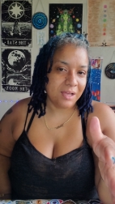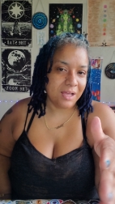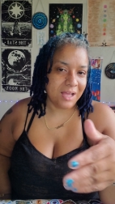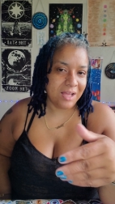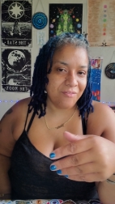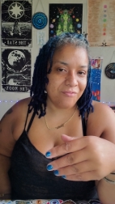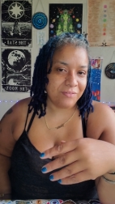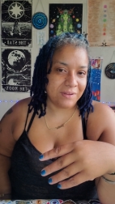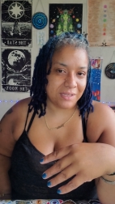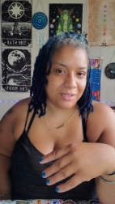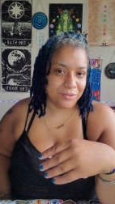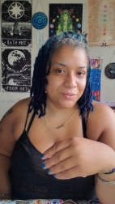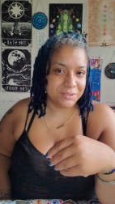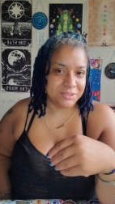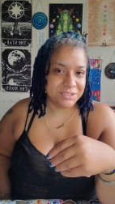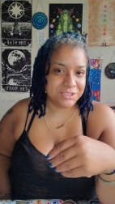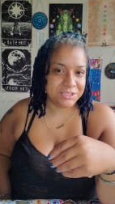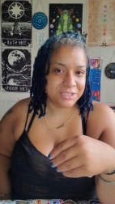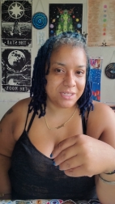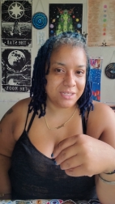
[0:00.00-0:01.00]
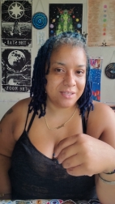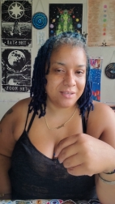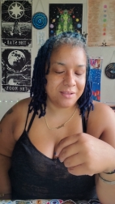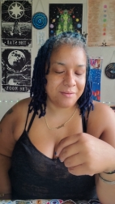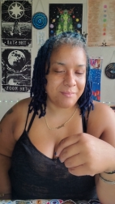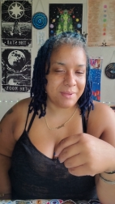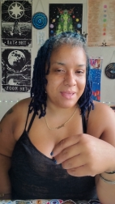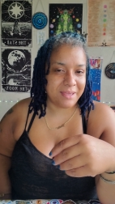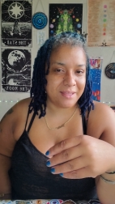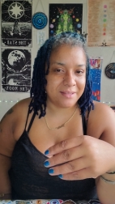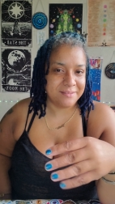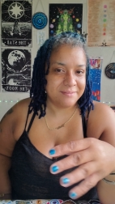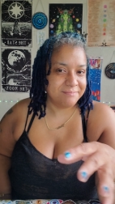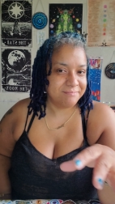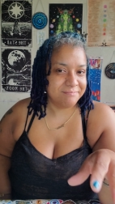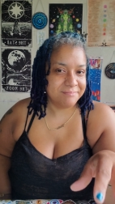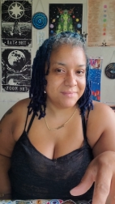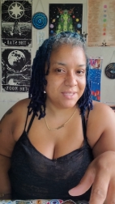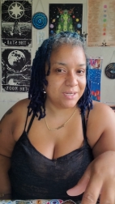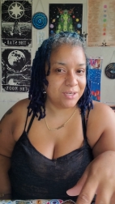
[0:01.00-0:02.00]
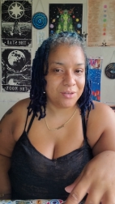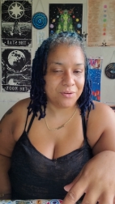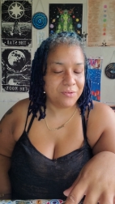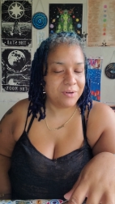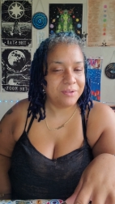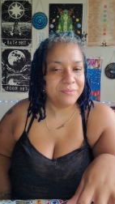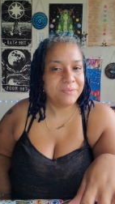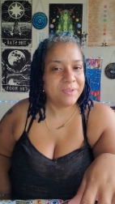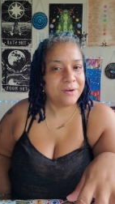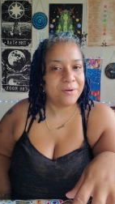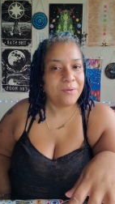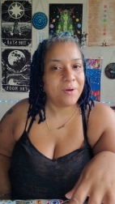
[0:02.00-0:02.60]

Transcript: i followed the chain of command they don't they